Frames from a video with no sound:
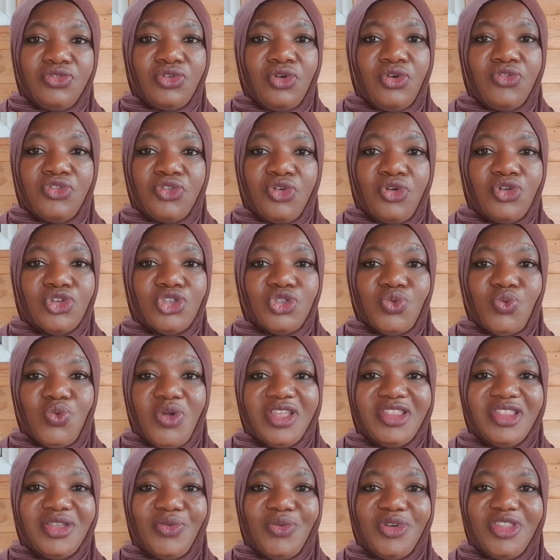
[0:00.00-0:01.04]
of course
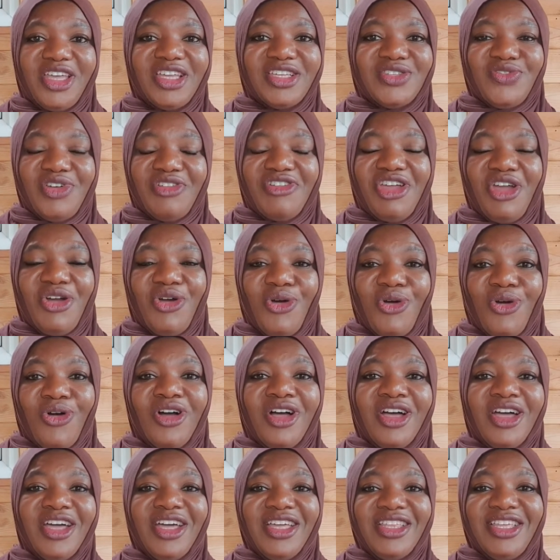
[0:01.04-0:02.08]
when the weather is very hot
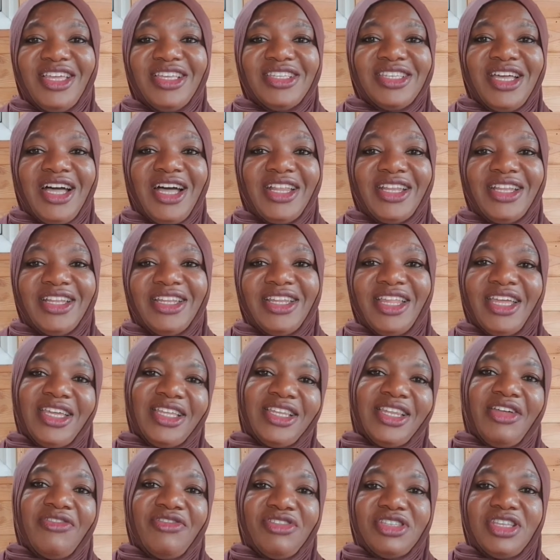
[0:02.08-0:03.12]
it's hard
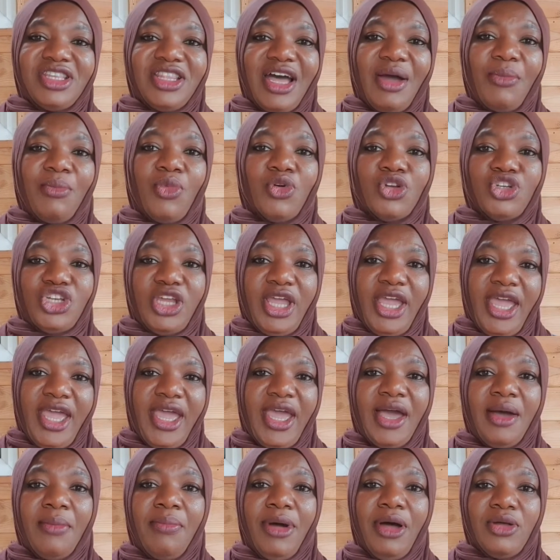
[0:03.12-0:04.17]
there isn't that much air
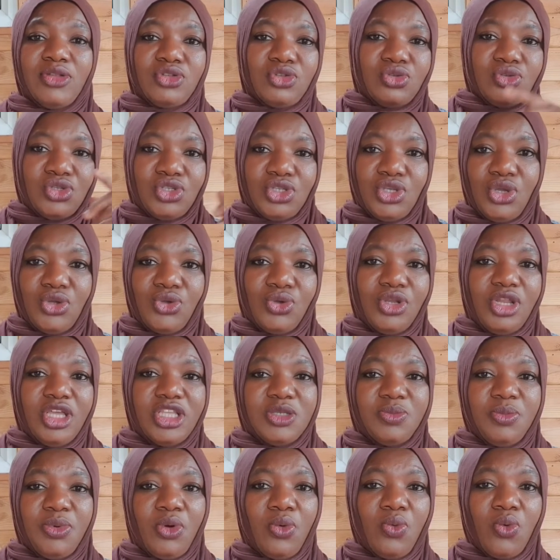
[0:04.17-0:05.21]
about to circulate
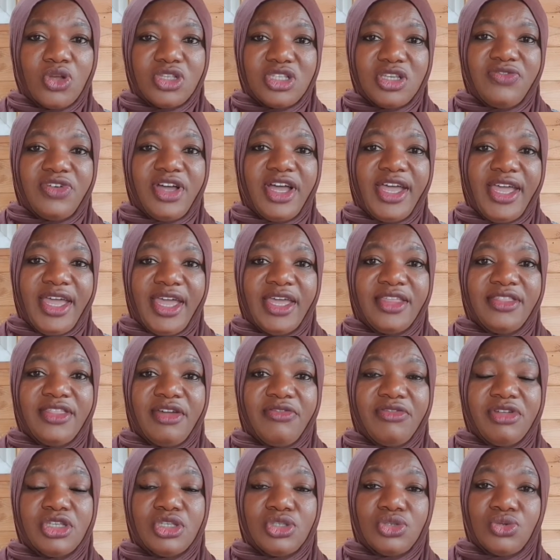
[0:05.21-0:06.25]
but whatever air
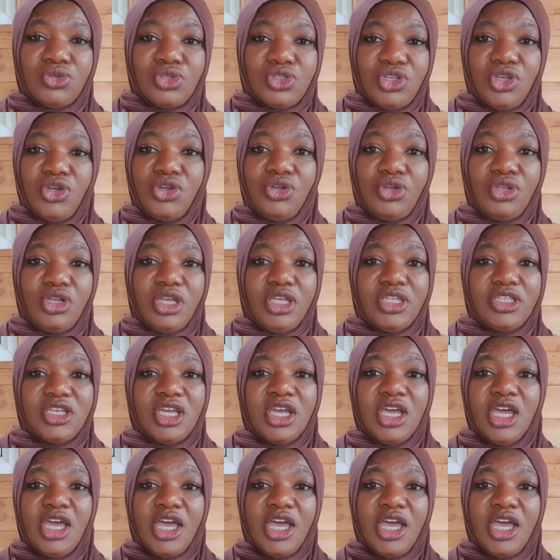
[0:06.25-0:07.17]
there is to circulate